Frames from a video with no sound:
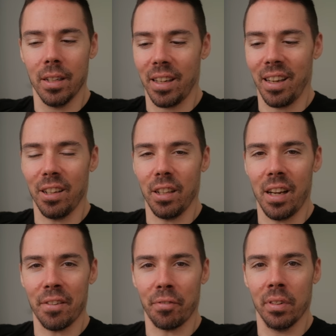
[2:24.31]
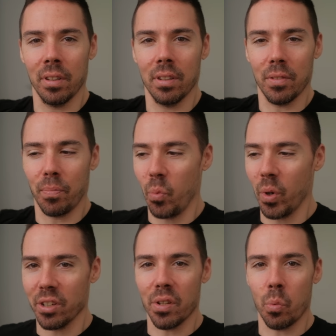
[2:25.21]
Get a life.
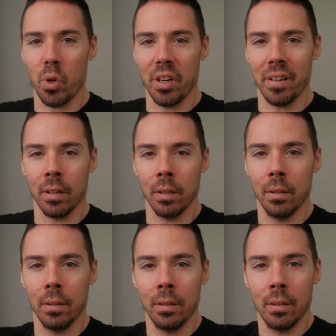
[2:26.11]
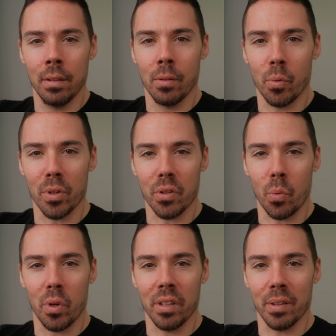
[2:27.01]
Where's the wood? Where's the
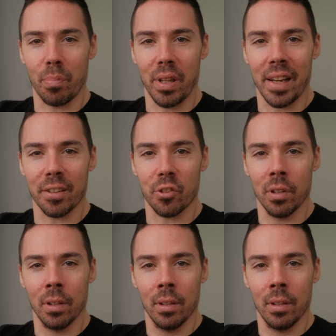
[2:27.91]
wood and plants?